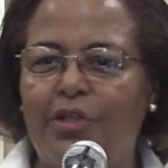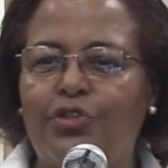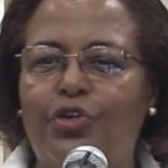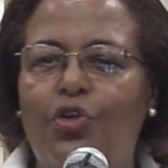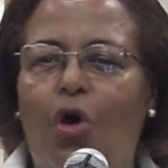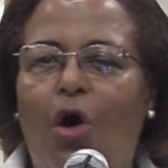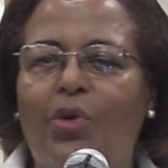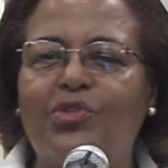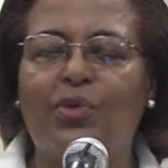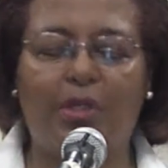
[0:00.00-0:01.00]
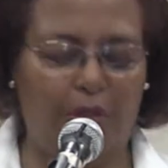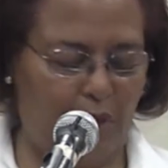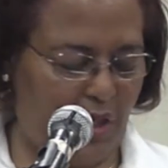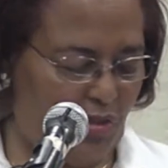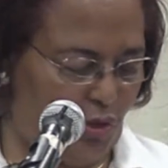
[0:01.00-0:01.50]
So you always want to
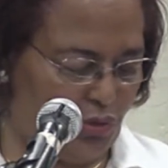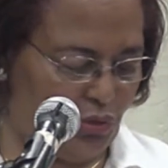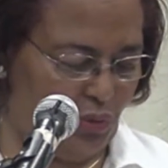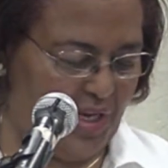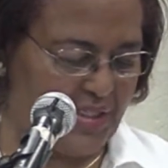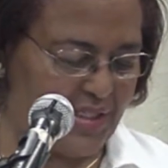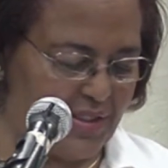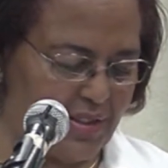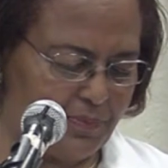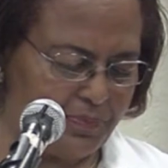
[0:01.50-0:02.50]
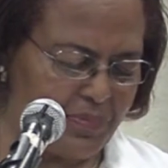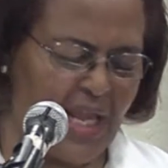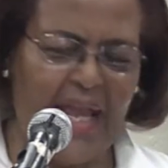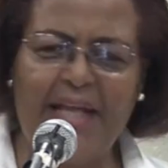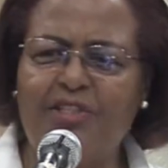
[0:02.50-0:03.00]
look at those reasons.
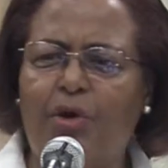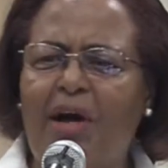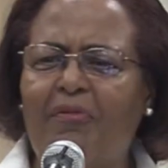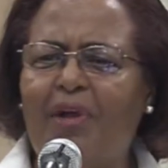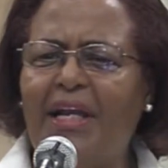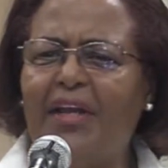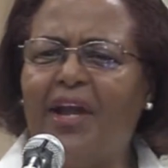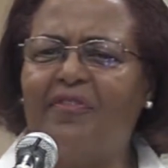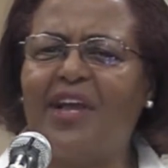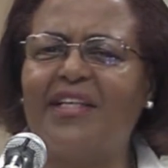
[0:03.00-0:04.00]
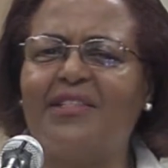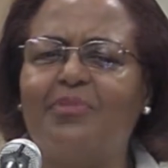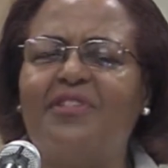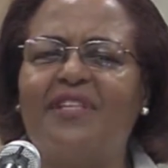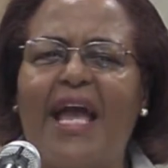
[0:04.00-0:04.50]
And so right here I've got some
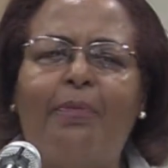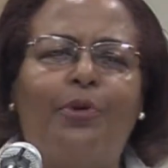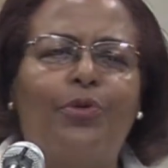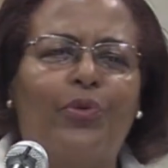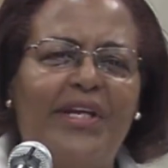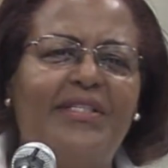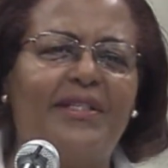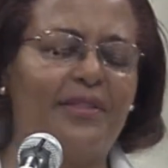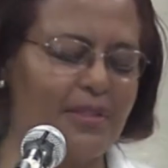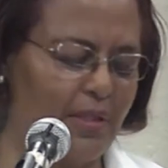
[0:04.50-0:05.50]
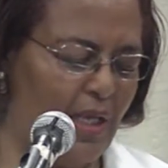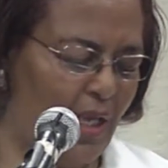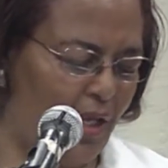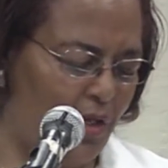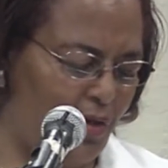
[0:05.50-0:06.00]
sample reasons,
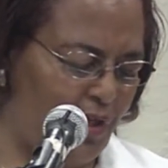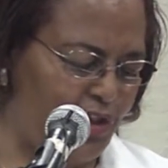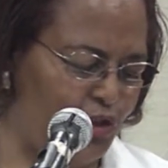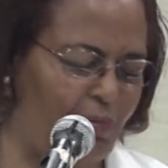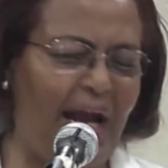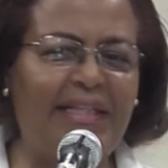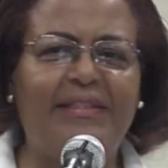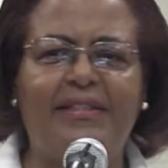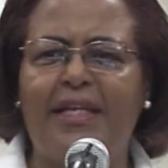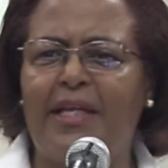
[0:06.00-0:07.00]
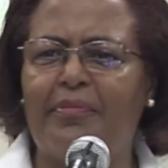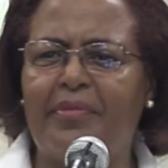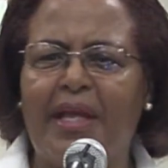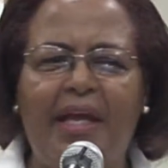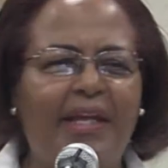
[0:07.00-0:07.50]
that you might see.
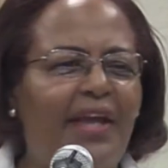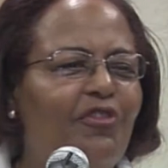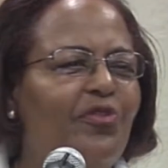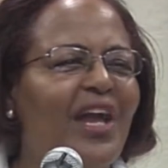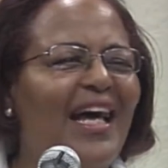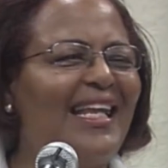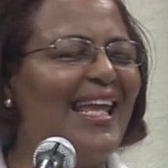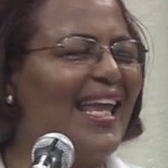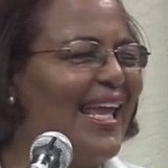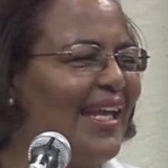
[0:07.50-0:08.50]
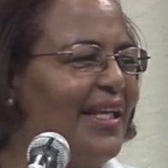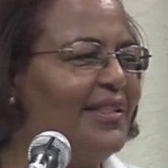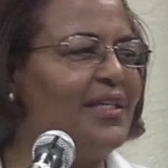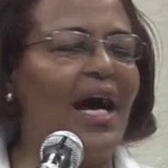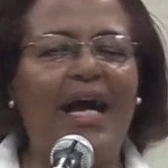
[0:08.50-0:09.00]
Now, if you've got any
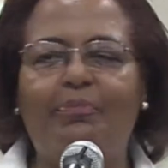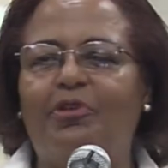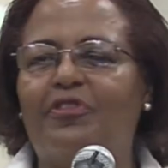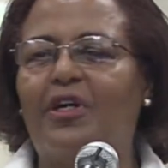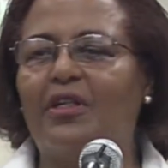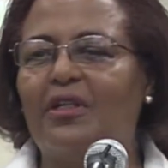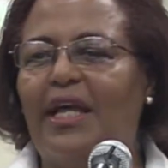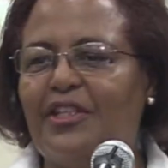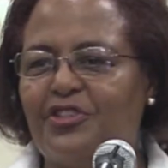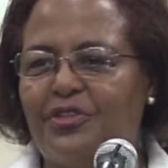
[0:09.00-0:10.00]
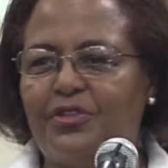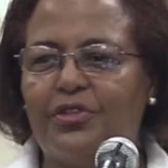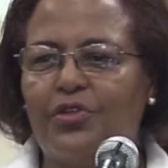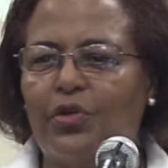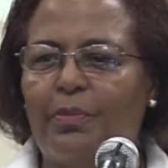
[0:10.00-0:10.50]
type of collections
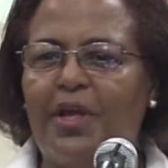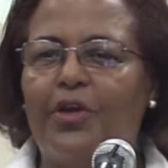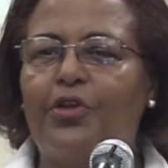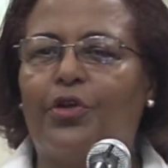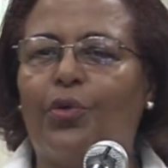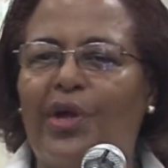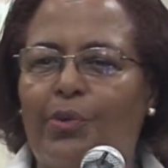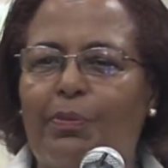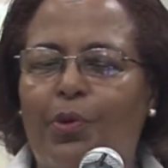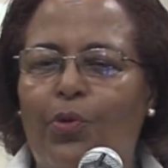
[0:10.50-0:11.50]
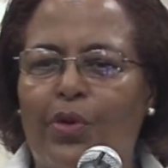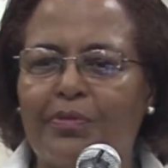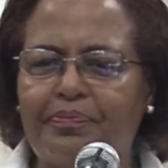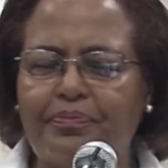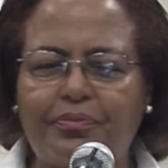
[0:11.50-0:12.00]
that's going to be on your credit
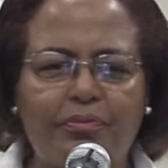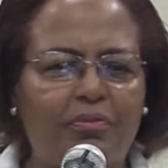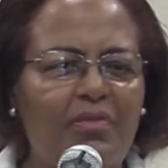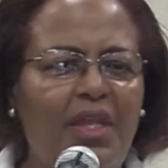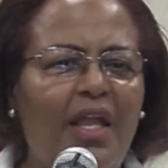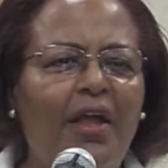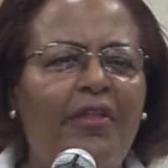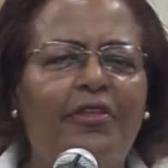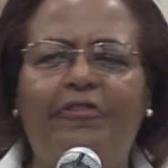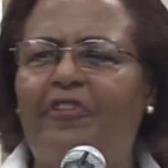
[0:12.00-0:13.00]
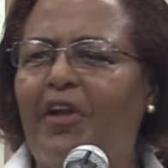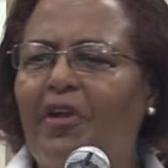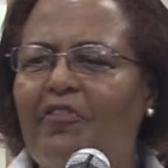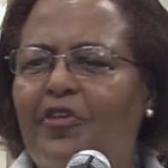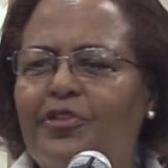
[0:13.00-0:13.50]
report, the
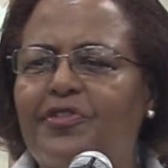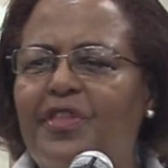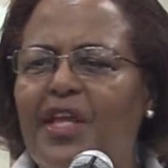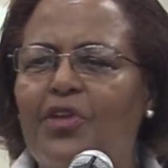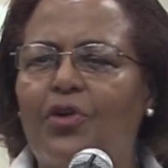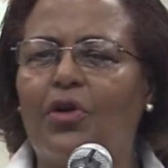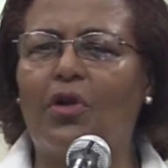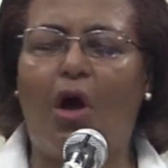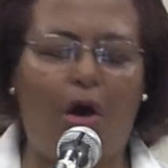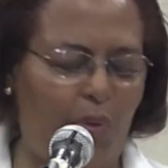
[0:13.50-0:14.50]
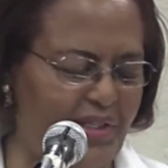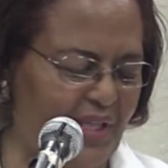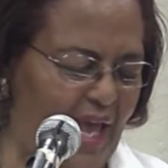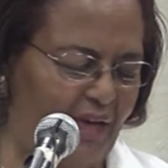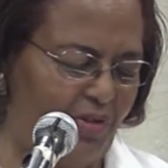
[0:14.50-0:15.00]
very first thing you're going to always
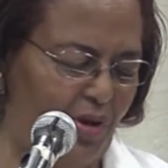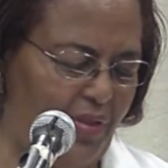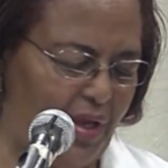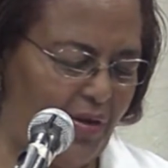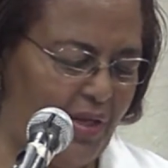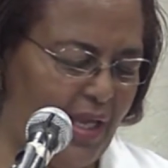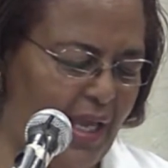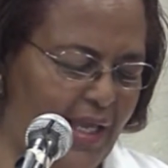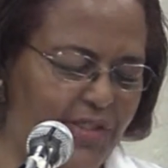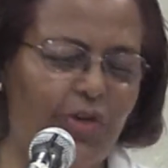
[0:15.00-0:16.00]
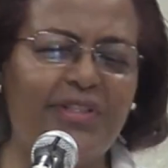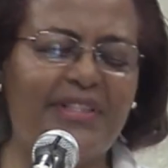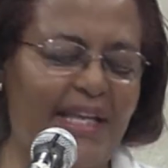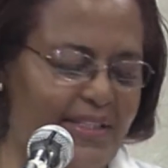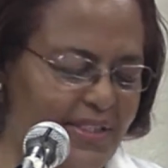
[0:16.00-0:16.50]
have on there is going to
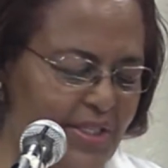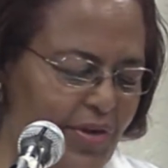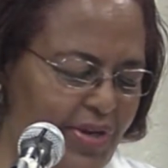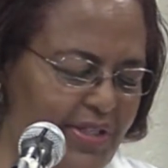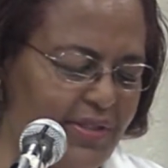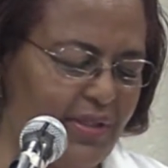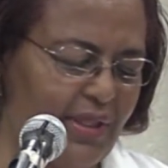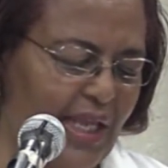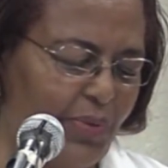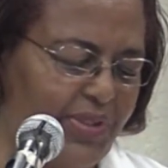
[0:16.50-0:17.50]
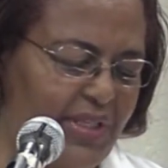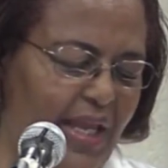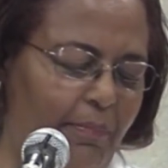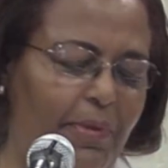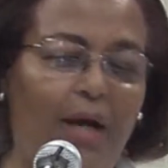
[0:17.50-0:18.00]
say serious delinquency
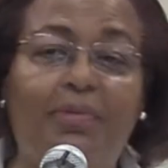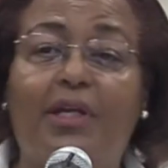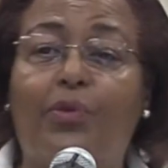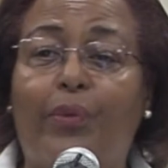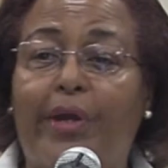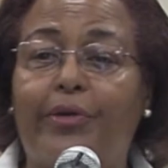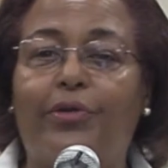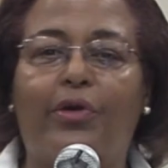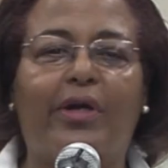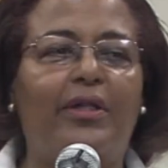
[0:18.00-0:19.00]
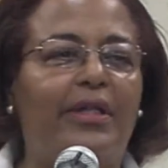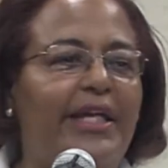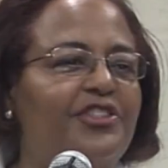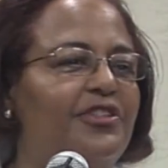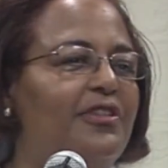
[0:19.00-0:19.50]
in public record or
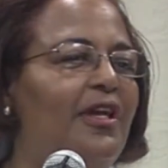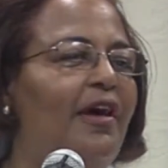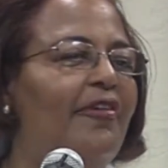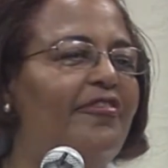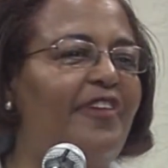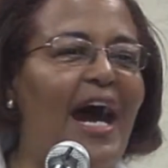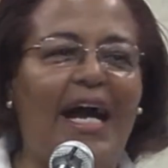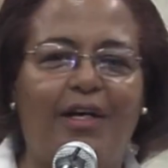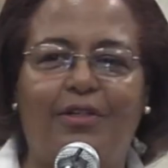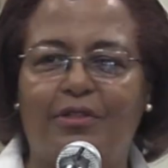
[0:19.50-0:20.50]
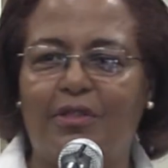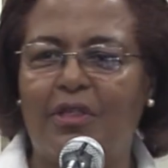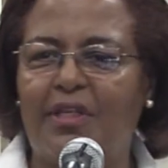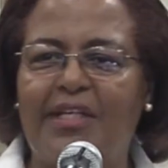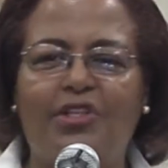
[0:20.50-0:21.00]
collection filed.
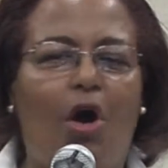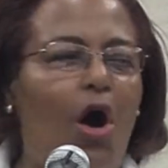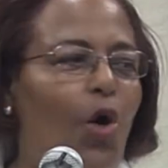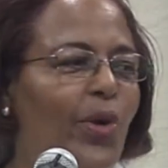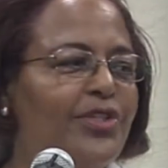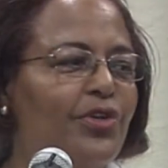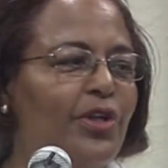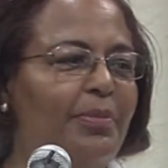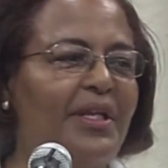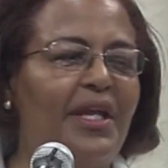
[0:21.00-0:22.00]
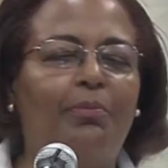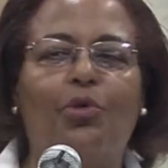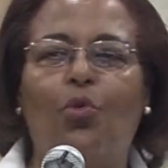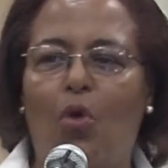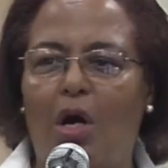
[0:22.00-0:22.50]
That's always going to be
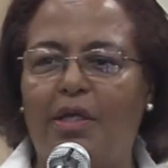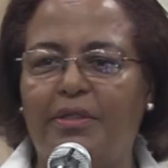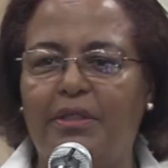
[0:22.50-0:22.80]
number 1.